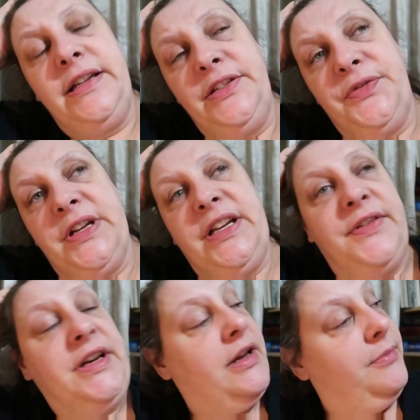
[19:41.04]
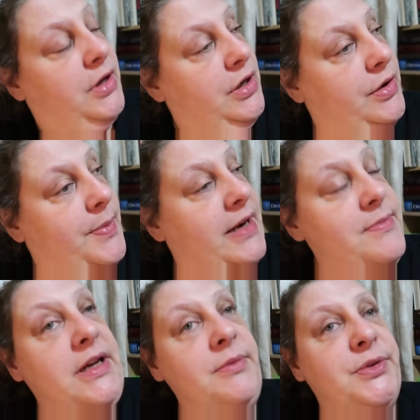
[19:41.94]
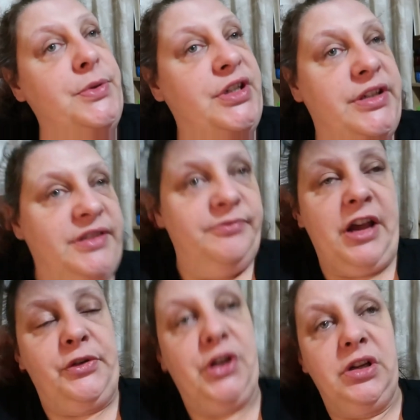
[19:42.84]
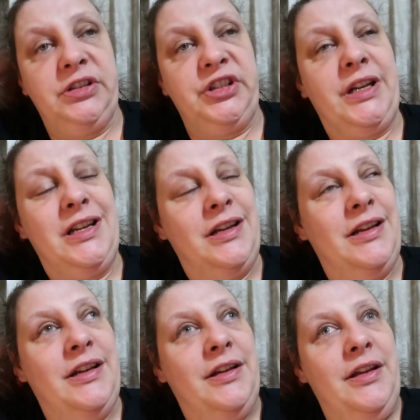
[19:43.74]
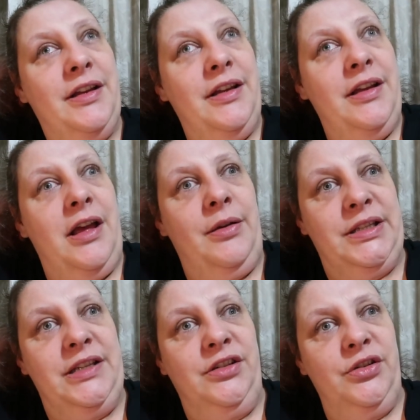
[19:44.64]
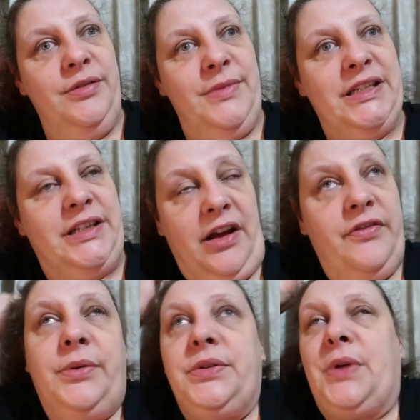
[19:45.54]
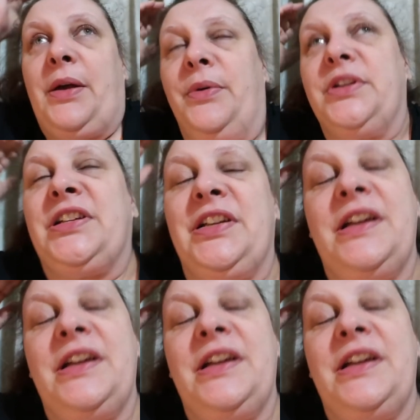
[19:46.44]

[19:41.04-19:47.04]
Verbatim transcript: it's Friday evening. I'm going to go to bed in a minute. I'm just watching some recordology. I was enjoying myself. I was I watched